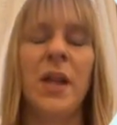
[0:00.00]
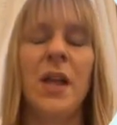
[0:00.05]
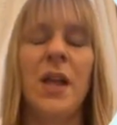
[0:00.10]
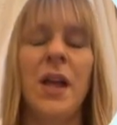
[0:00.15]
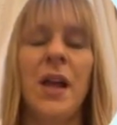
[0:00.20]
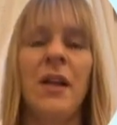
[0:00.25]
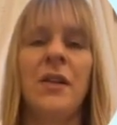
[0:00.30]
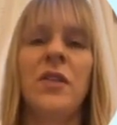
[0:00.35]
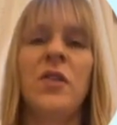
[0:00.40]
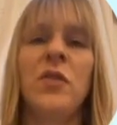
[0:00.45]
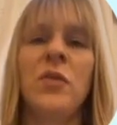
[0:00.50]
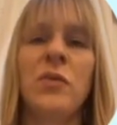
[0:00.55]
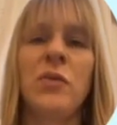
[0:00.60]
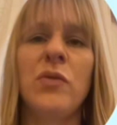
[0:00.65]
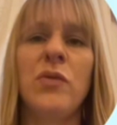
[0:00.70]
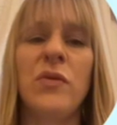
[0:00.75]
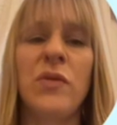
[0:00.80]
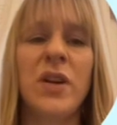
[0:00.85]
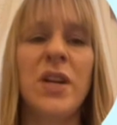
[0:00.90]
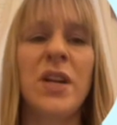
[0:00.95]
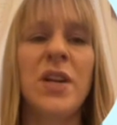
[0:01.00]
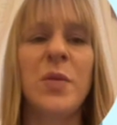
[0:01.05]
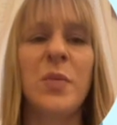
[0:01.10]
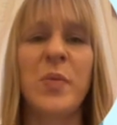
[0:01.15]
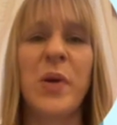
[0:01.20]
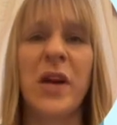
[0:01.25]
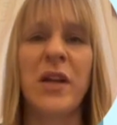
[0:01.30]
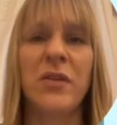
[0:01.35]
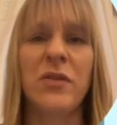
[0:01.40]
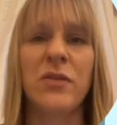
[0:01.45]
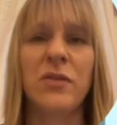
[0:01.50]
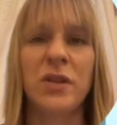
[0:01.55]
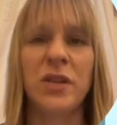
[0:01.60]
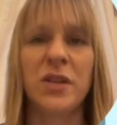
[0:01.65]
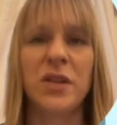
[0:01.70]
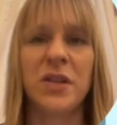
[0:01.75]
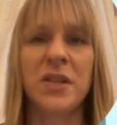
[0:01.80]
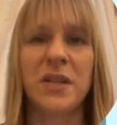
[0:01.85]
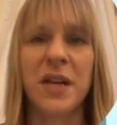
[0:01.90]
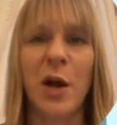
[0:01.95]
And this route really depends on
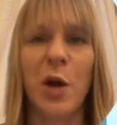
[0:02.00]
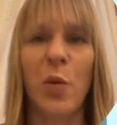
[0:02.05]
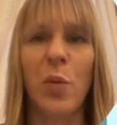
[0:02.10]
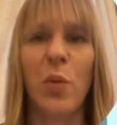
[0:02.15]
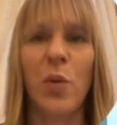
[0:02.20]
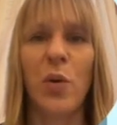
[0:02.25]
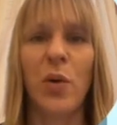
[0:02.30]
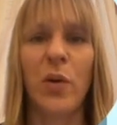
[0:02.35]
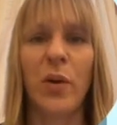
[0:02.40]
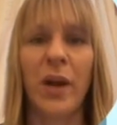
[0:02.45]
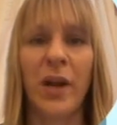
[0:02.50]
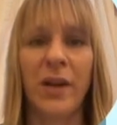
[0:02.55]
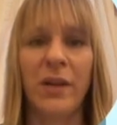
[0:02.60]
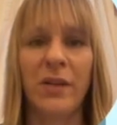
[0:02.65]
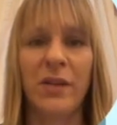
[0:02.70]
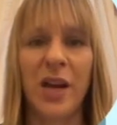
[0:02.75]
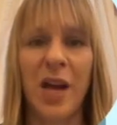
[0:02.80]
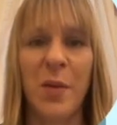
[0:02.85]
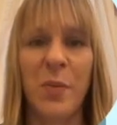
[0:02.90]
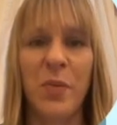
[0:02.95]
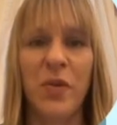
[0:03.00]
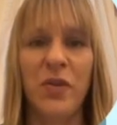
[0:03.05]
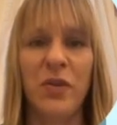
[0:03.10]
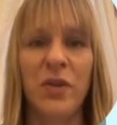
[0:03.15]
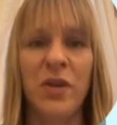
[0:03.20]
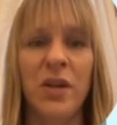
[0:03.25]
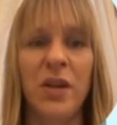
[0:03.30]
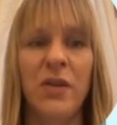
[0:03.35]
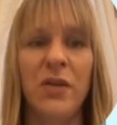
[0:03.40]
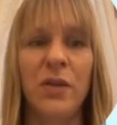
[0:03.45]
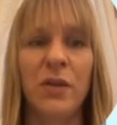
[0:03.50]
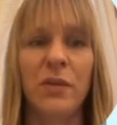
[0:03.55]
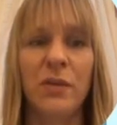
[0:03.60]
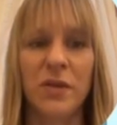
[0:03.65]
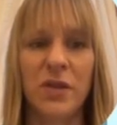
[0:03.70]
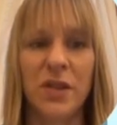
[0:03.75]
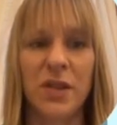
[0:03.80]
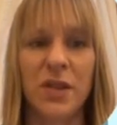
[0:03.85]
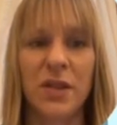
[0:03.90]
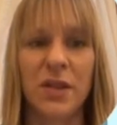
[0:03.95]
your cell wall and type, so you need to
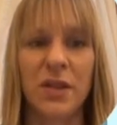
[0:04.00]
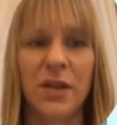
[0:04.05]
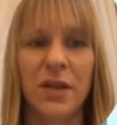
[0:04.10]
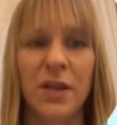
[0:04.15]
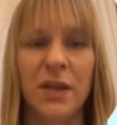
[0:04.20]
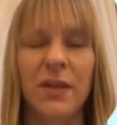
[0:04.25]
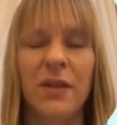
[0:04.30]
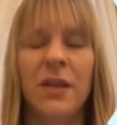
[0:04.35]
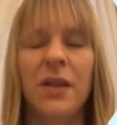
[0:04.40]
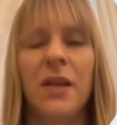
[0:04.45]
consider that.